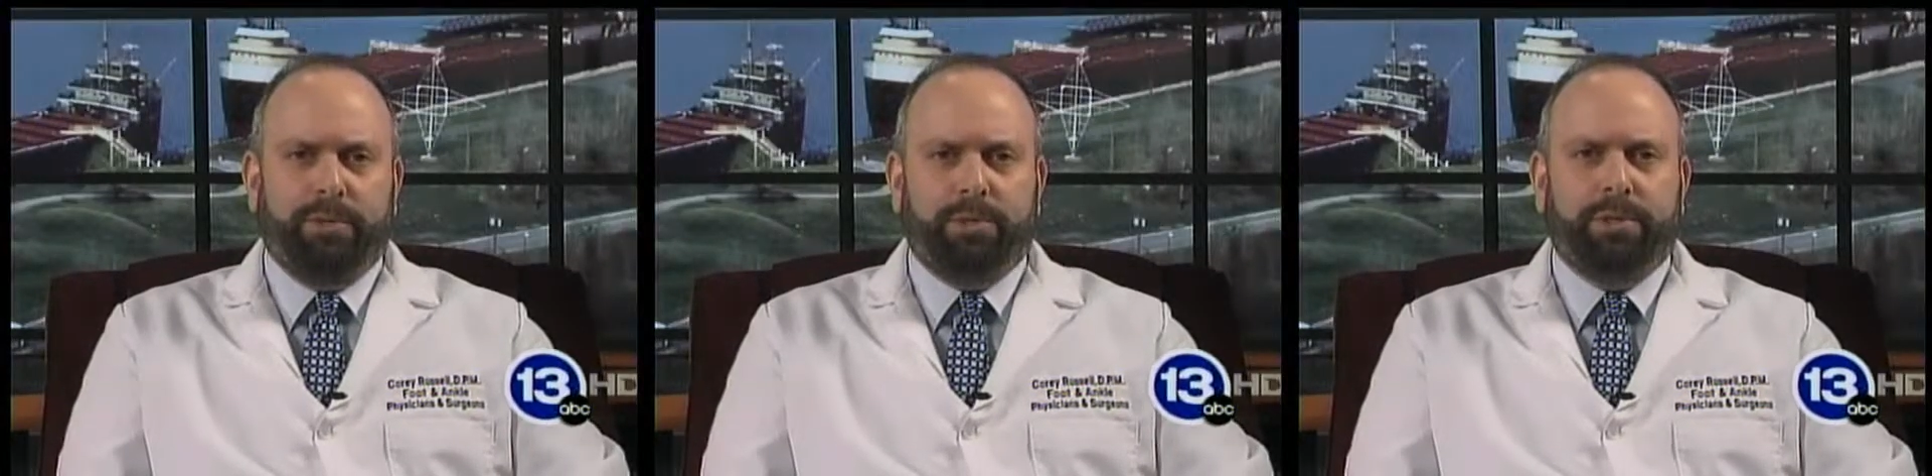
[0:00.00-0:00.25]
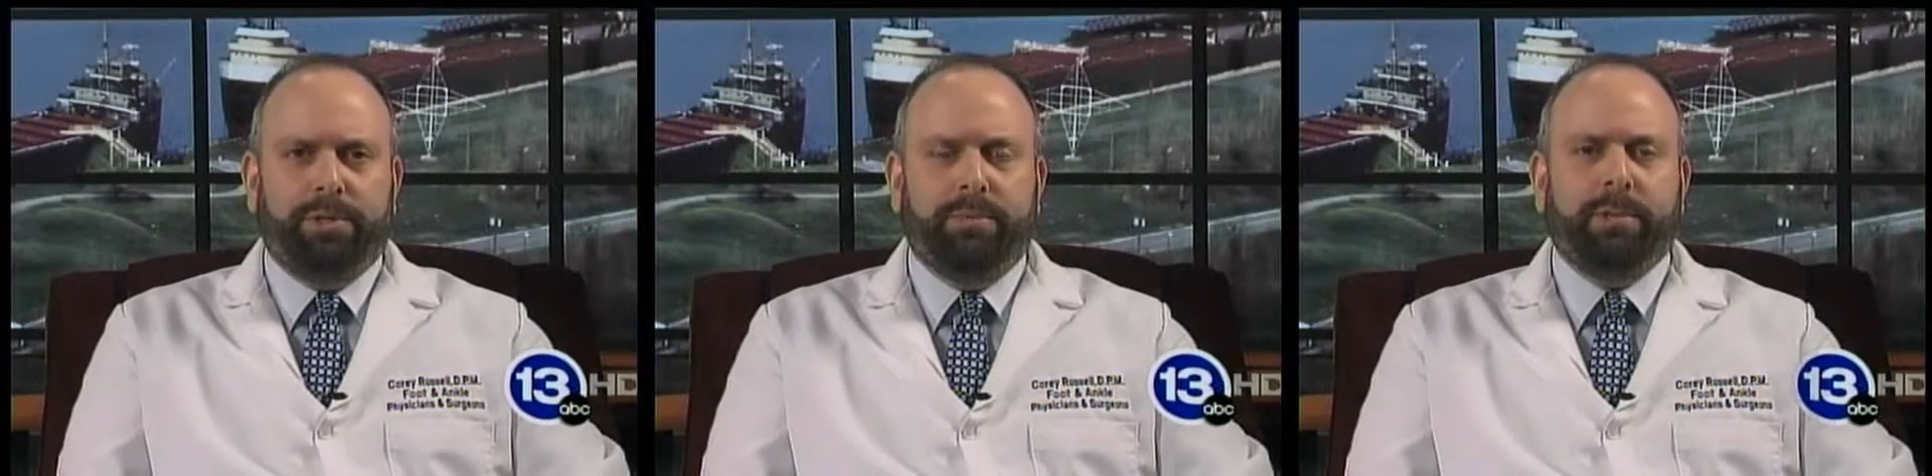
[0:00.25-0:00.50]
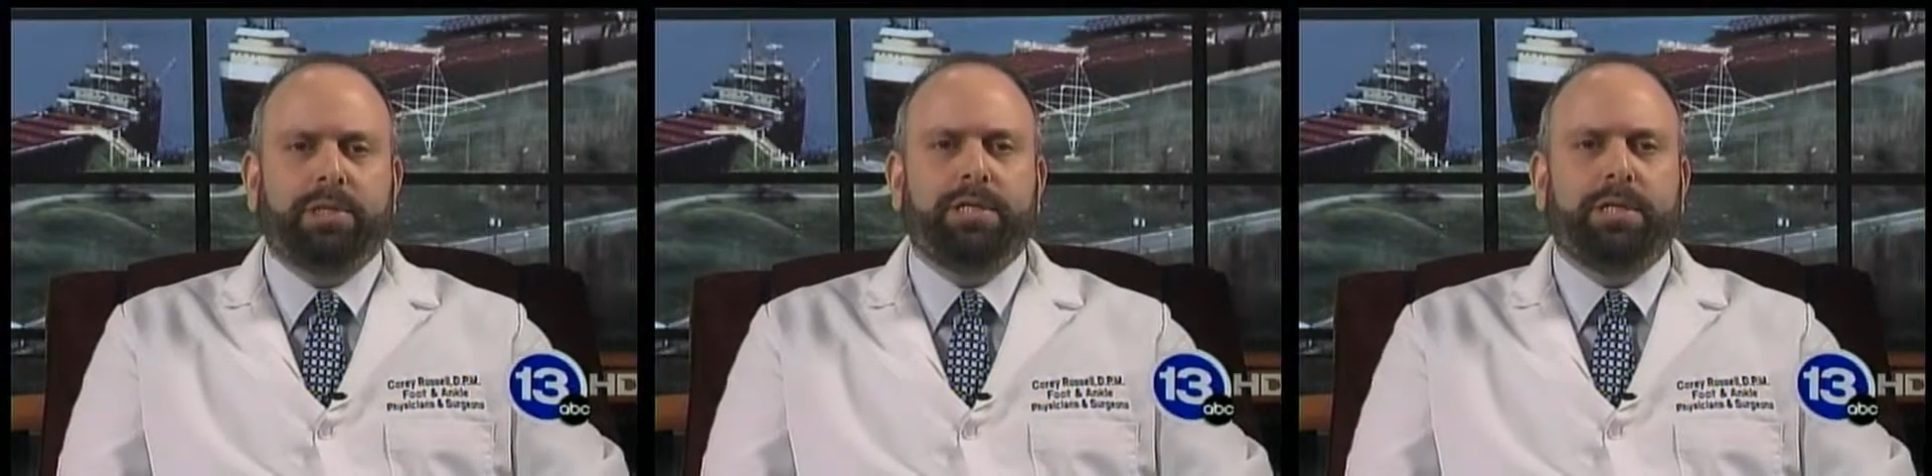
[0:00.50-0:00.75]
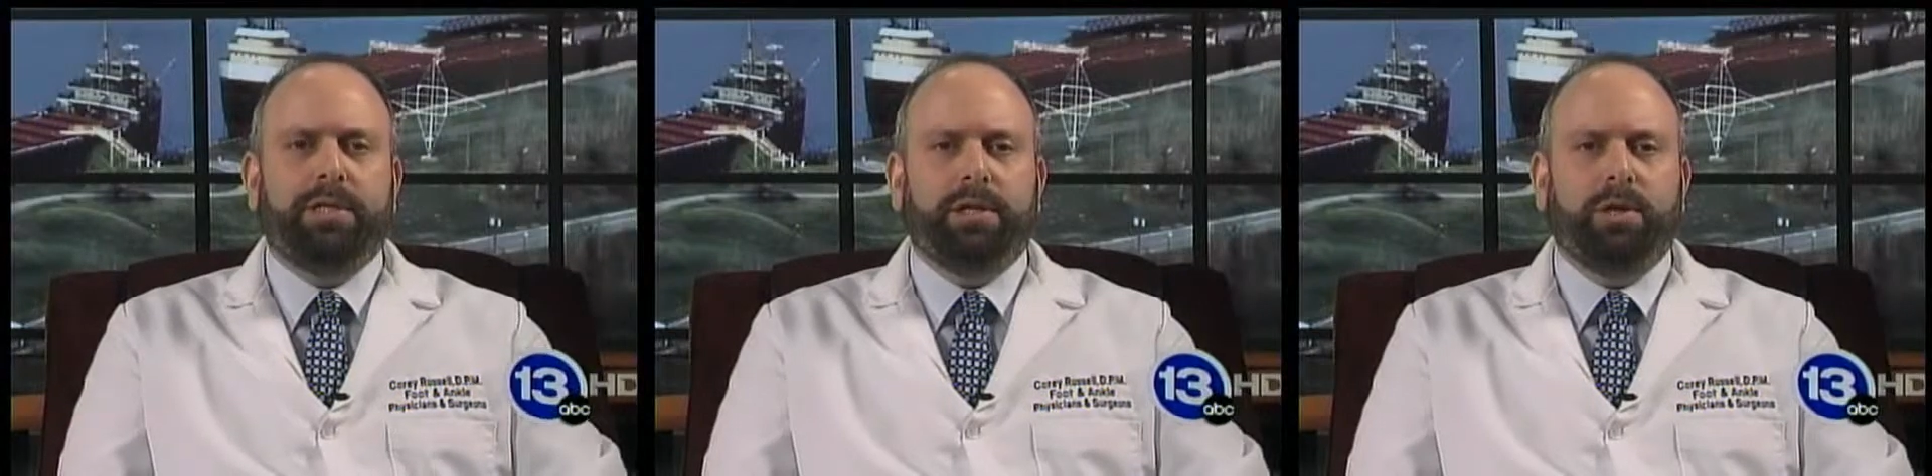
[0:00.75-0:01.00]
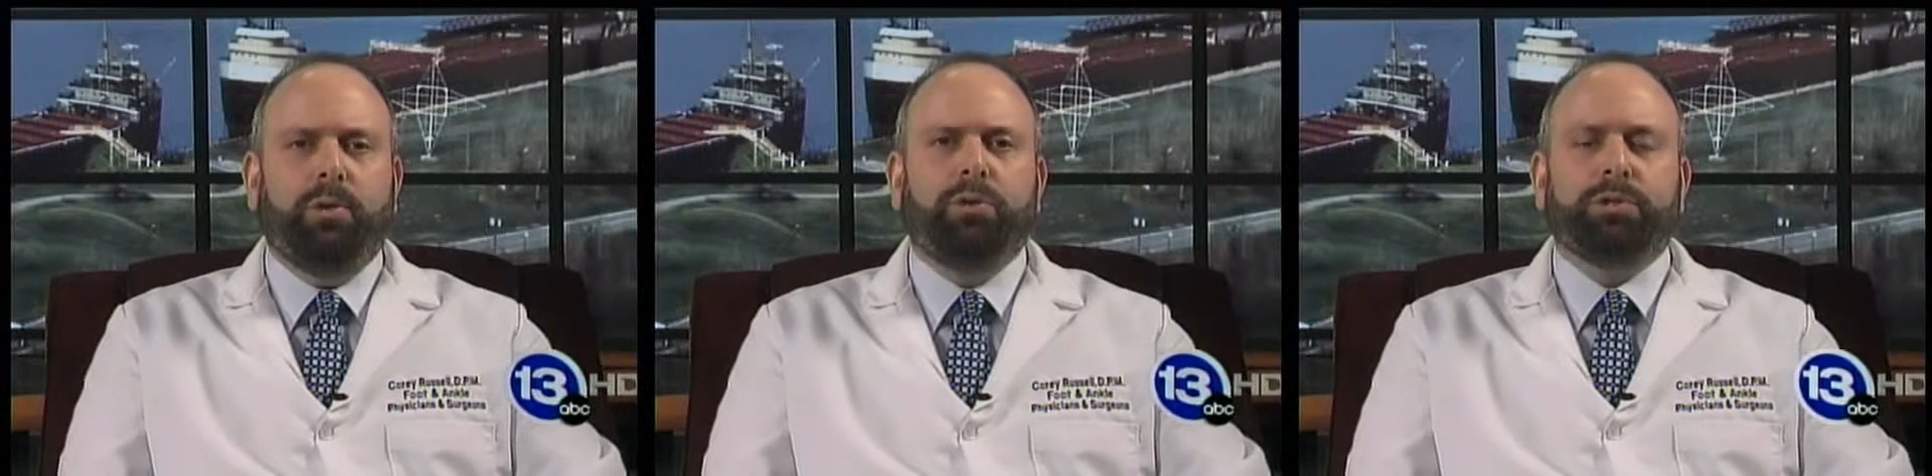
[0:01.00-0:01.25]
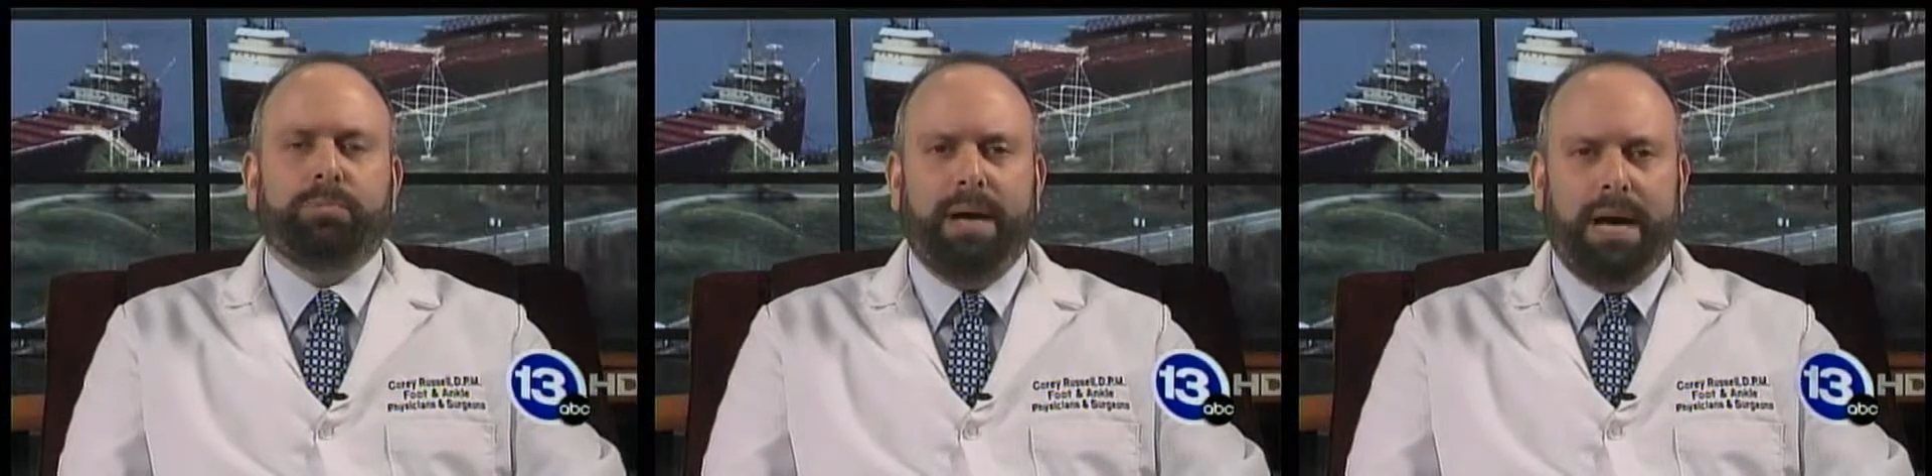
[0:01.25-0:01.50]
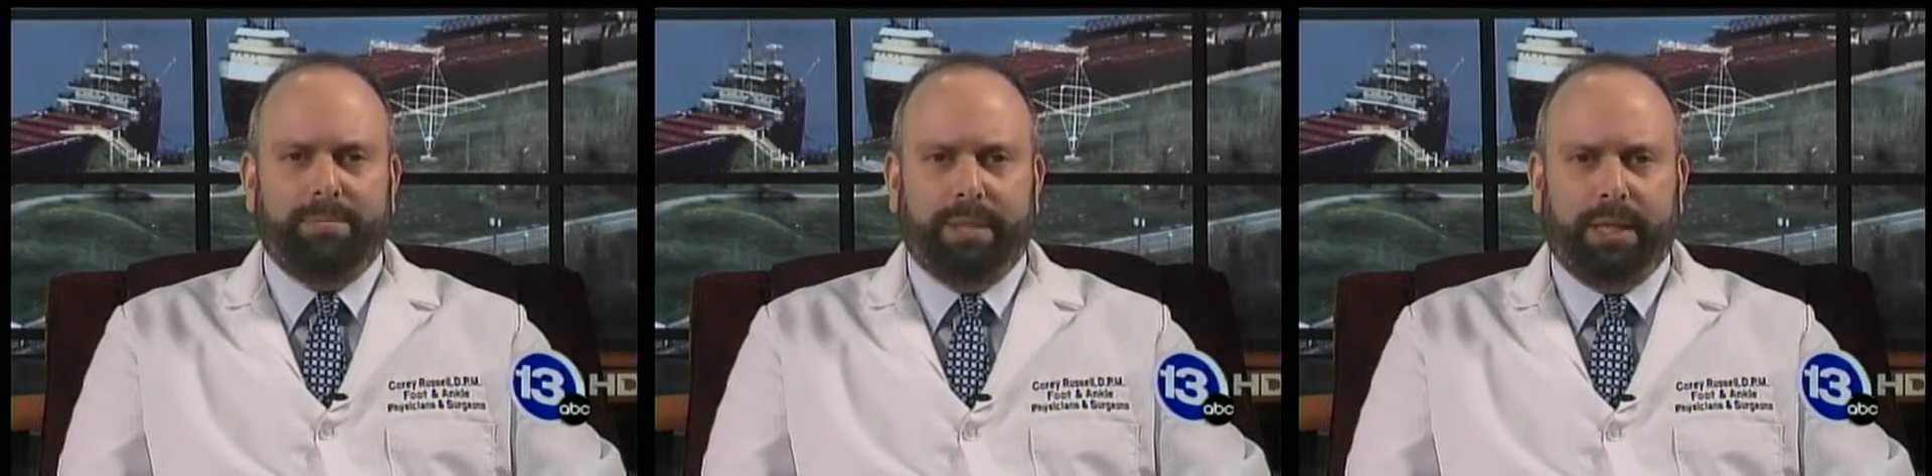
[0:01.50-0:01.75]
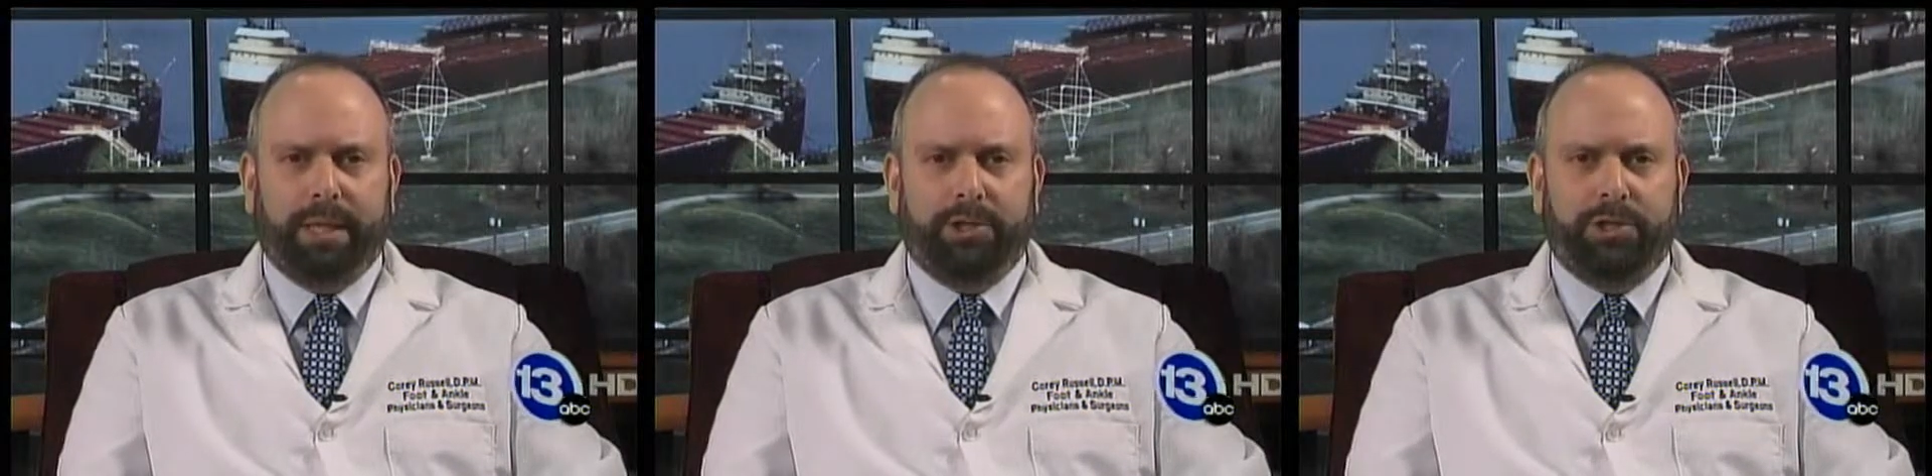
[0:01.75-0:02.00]
which we typically see in the older
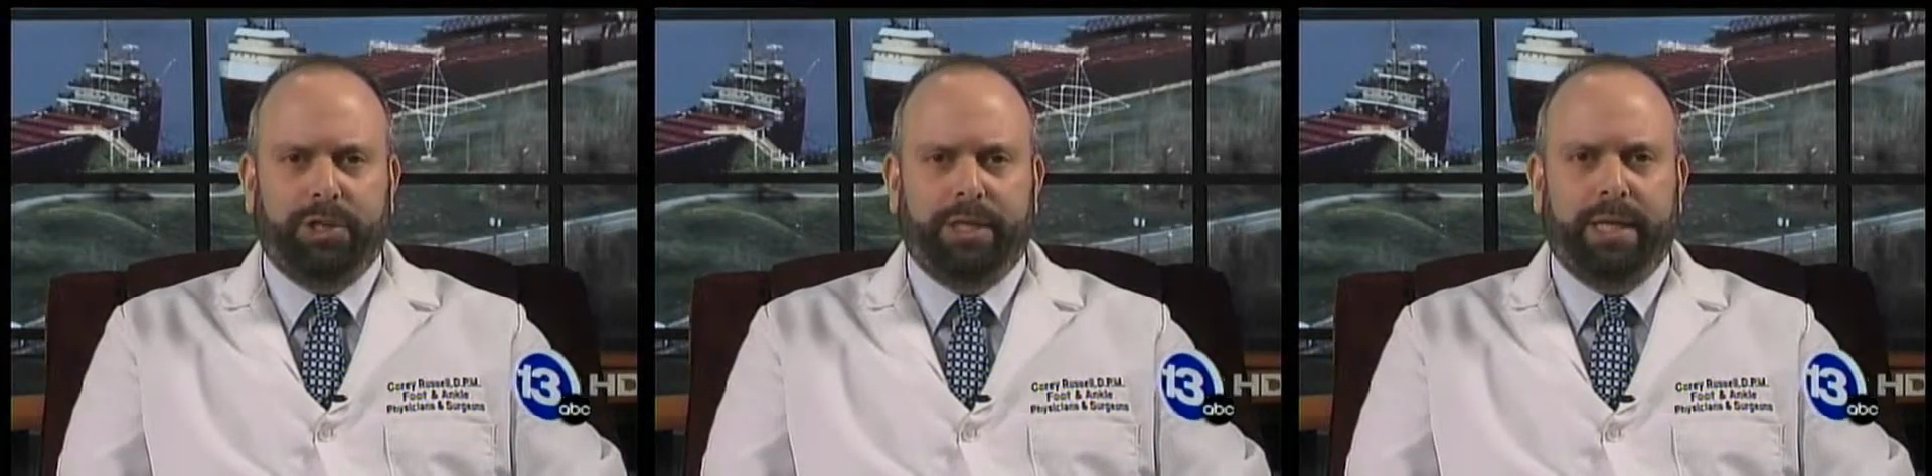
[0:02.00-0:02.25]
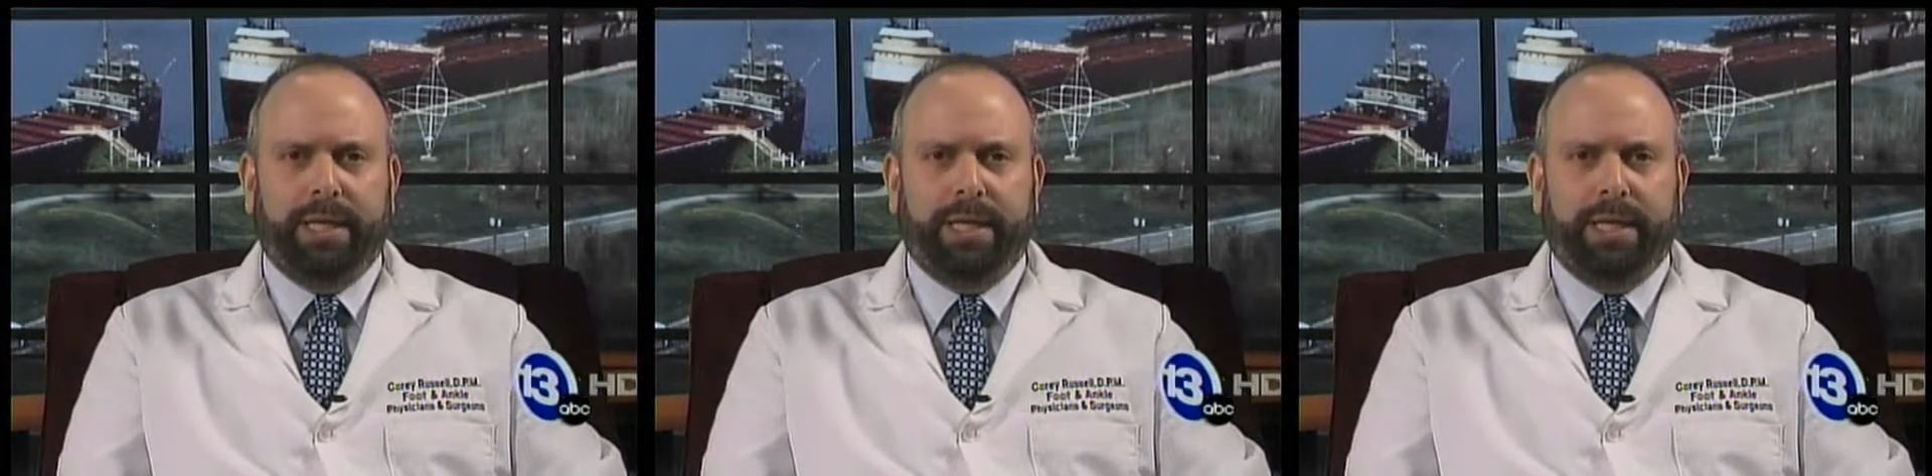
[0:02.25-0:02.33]
population,